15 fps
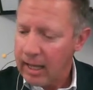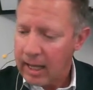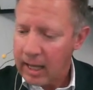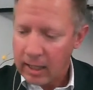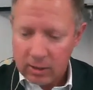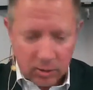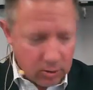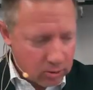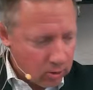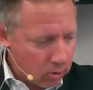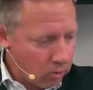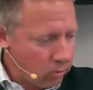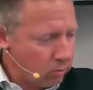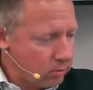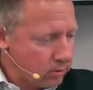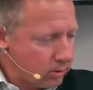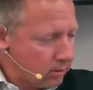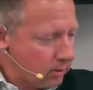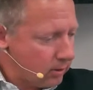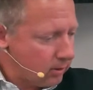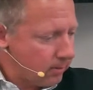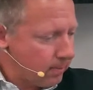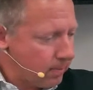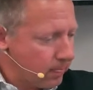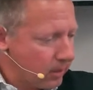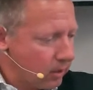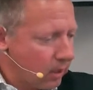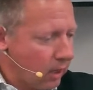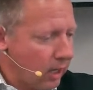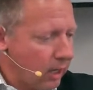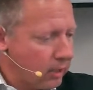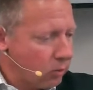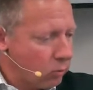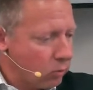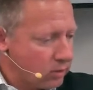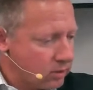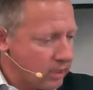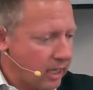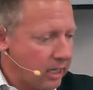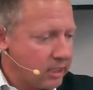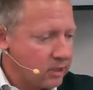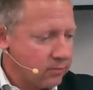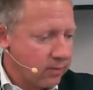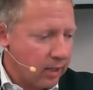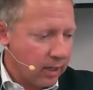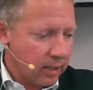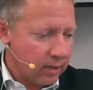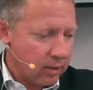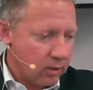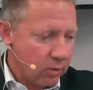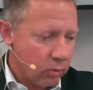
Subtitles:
and so God was satisfied